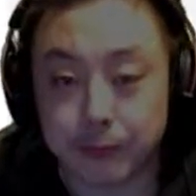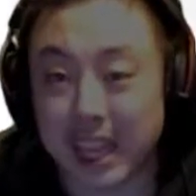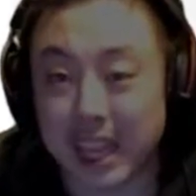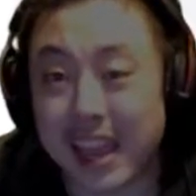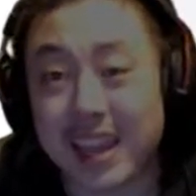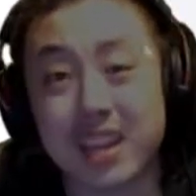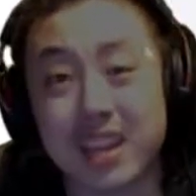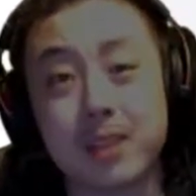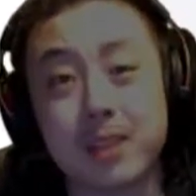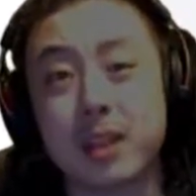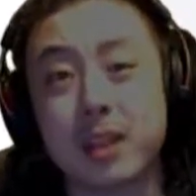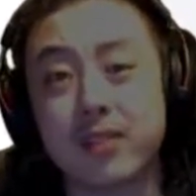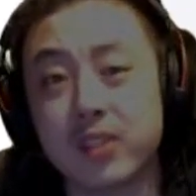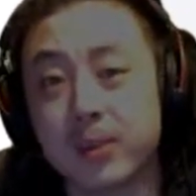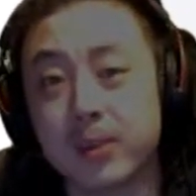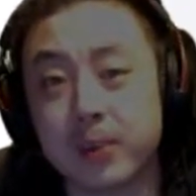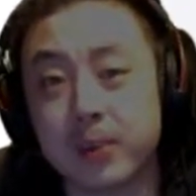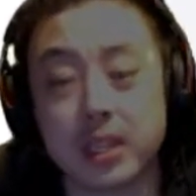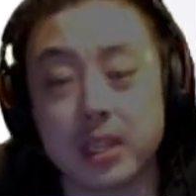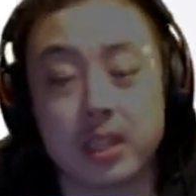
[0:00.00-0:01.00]
Any
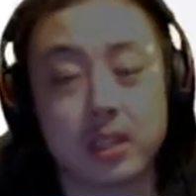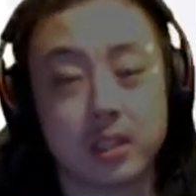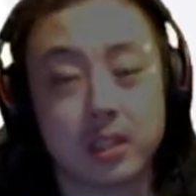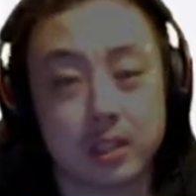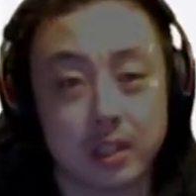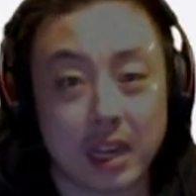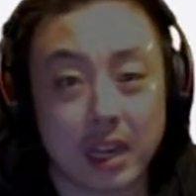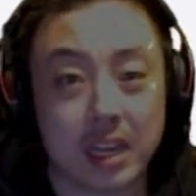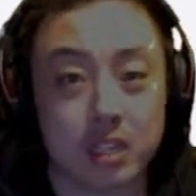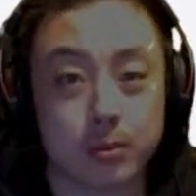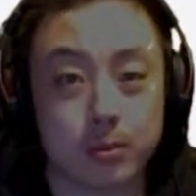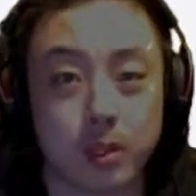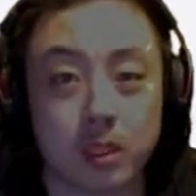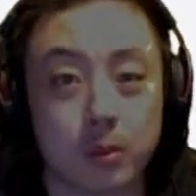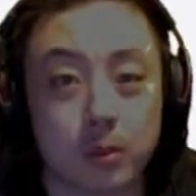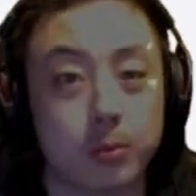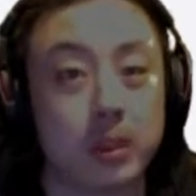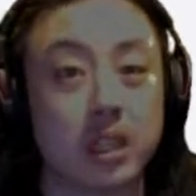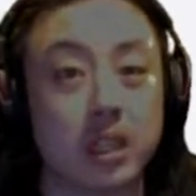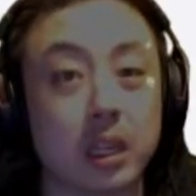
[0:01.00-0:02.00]
PvP
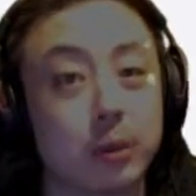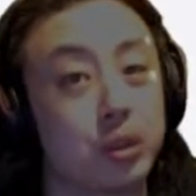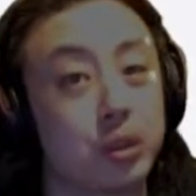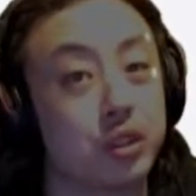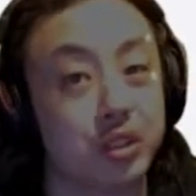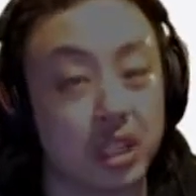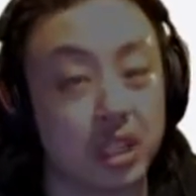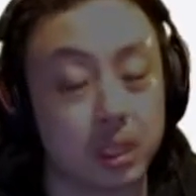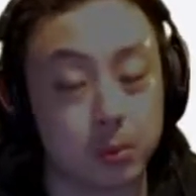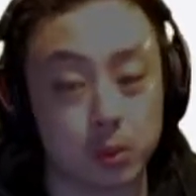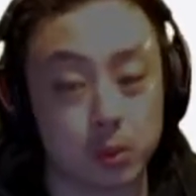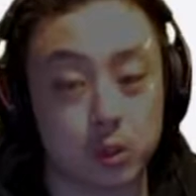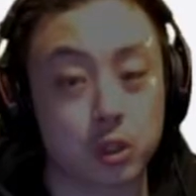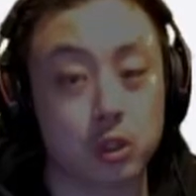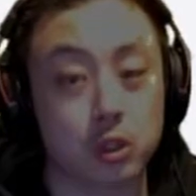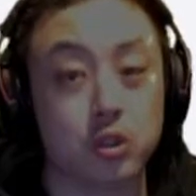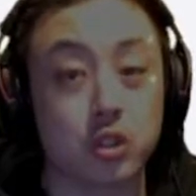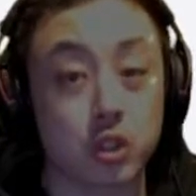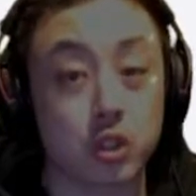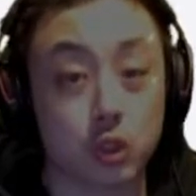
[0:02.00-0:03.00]
aspect, being able to take more
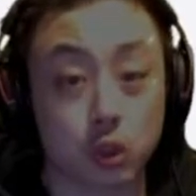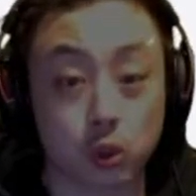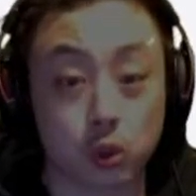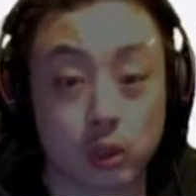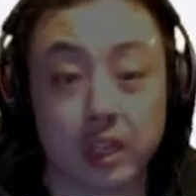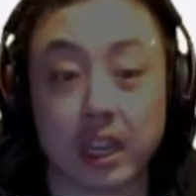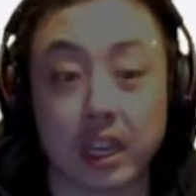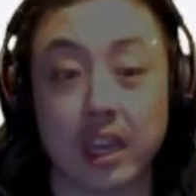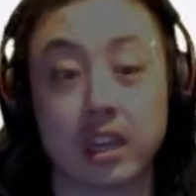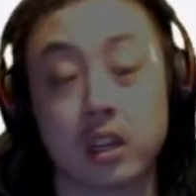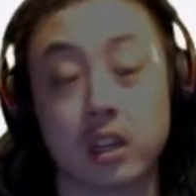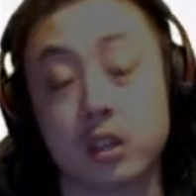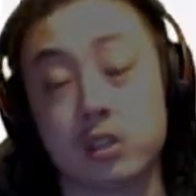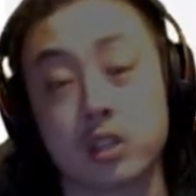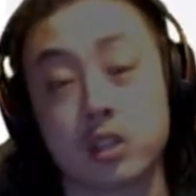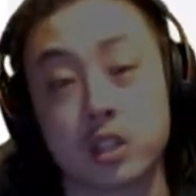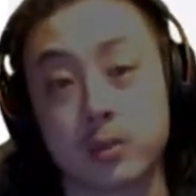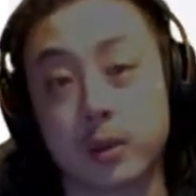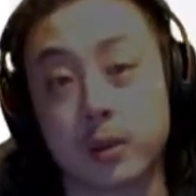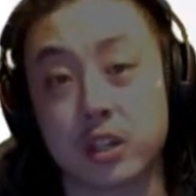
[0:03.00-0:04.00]
turns is great, and
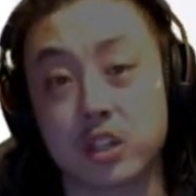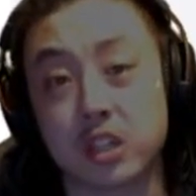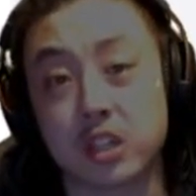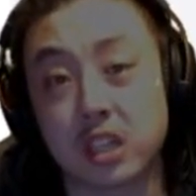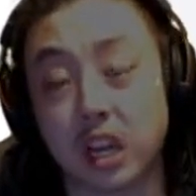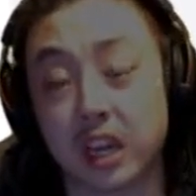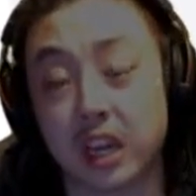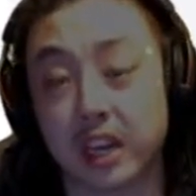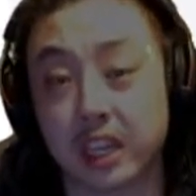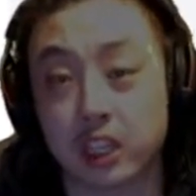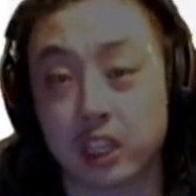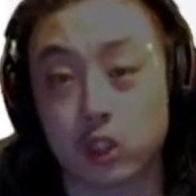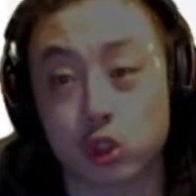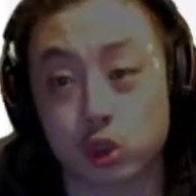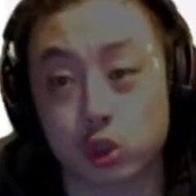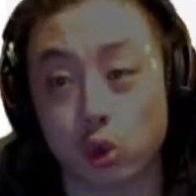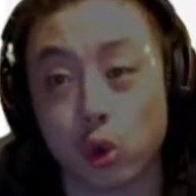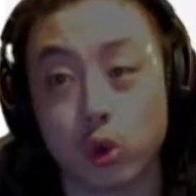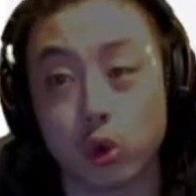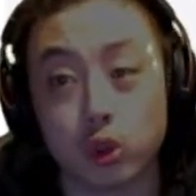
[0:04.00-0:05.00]
especially on a
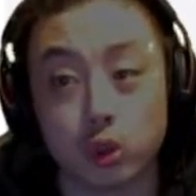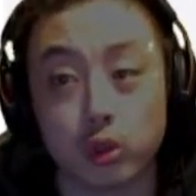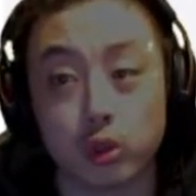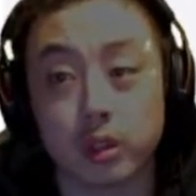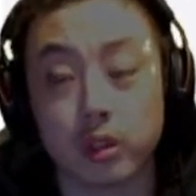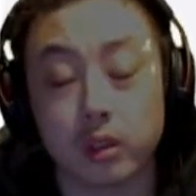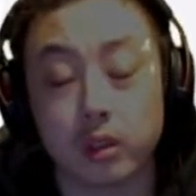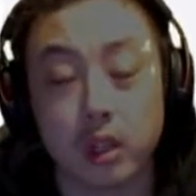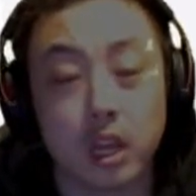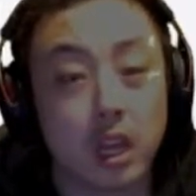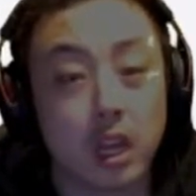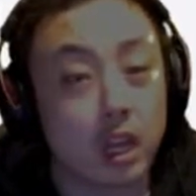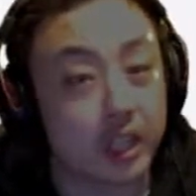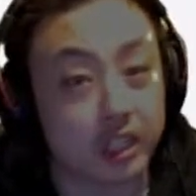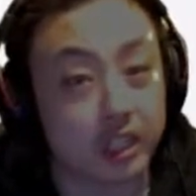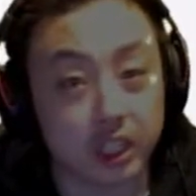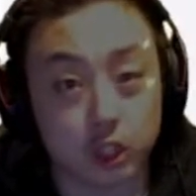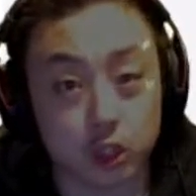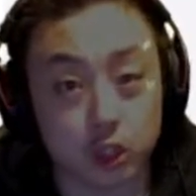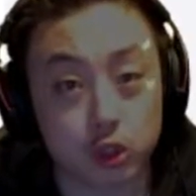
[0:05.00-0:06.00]
control unit,
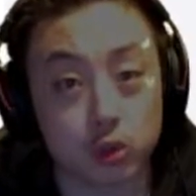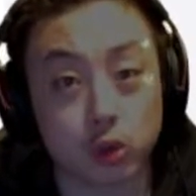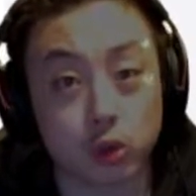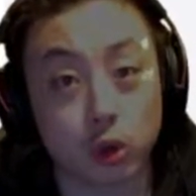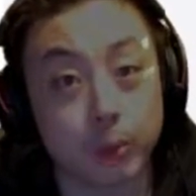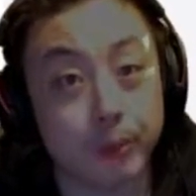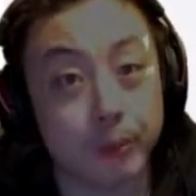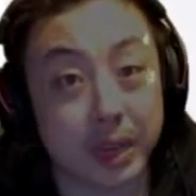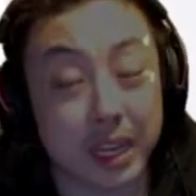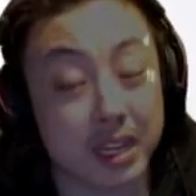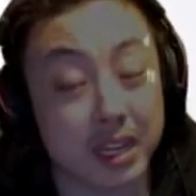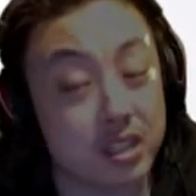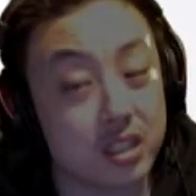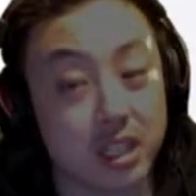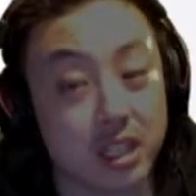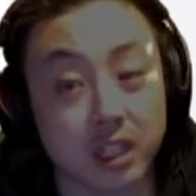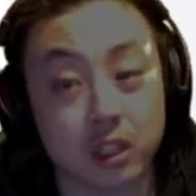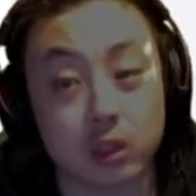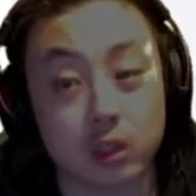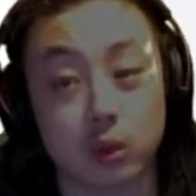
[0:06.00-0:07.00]
like a control mage
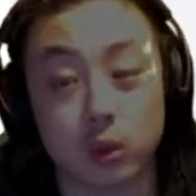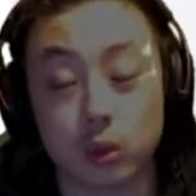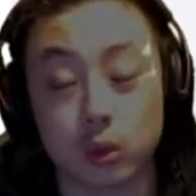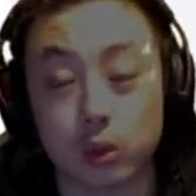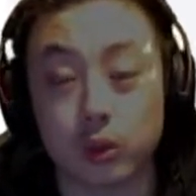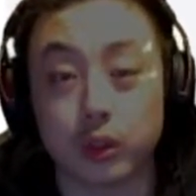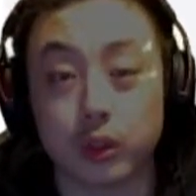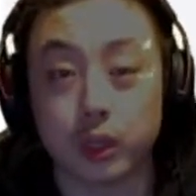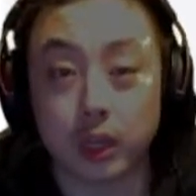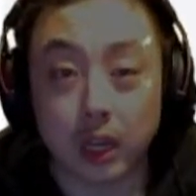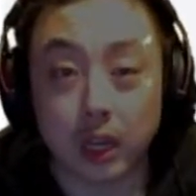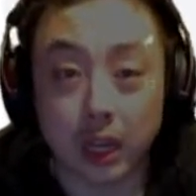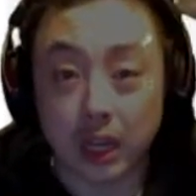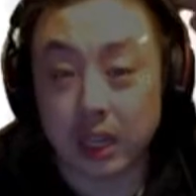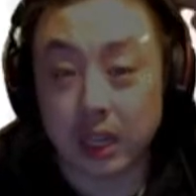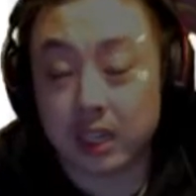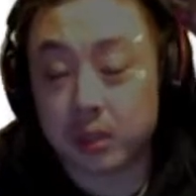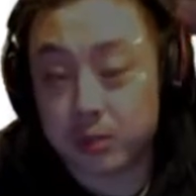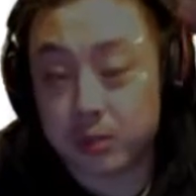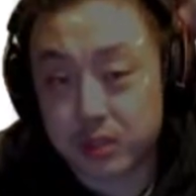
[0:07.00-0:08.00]
that can hold
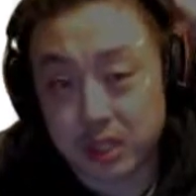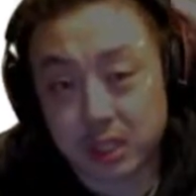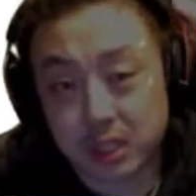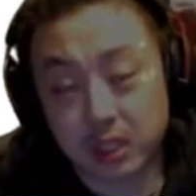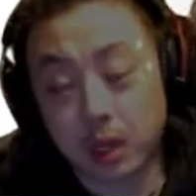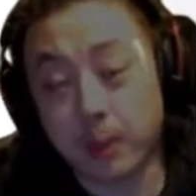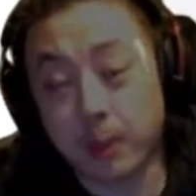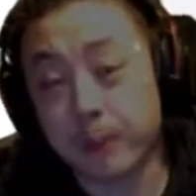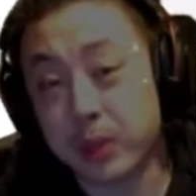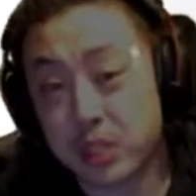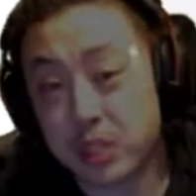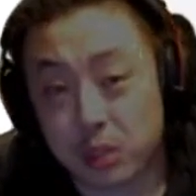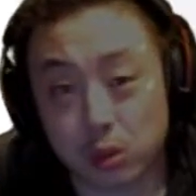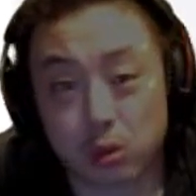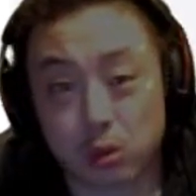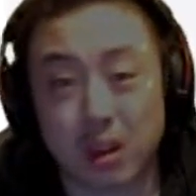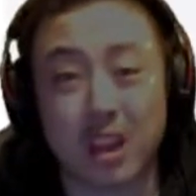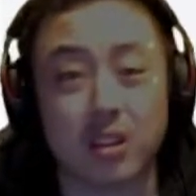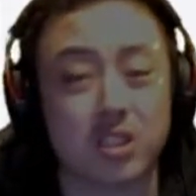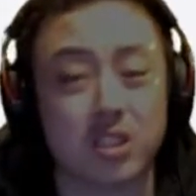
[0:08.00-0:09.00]
items like Abyssal
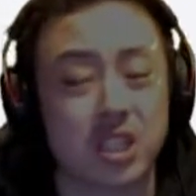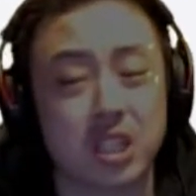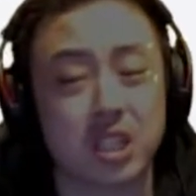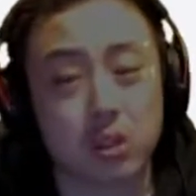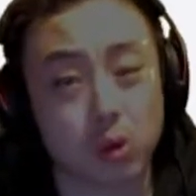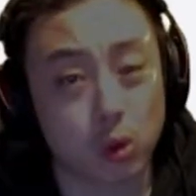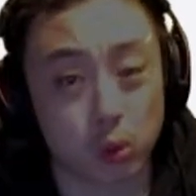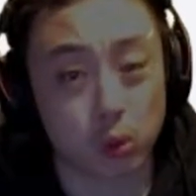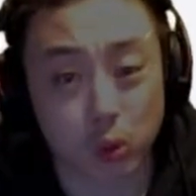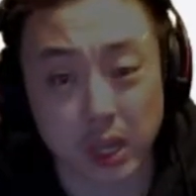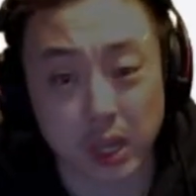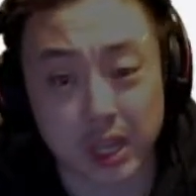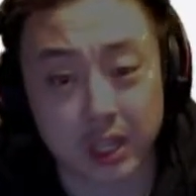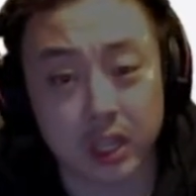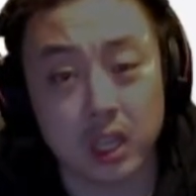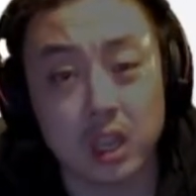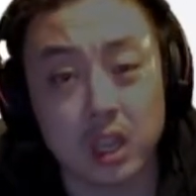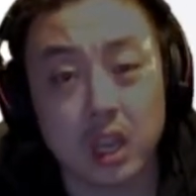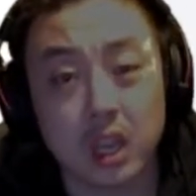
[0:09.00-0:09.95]
Crown, Seer, or Ren.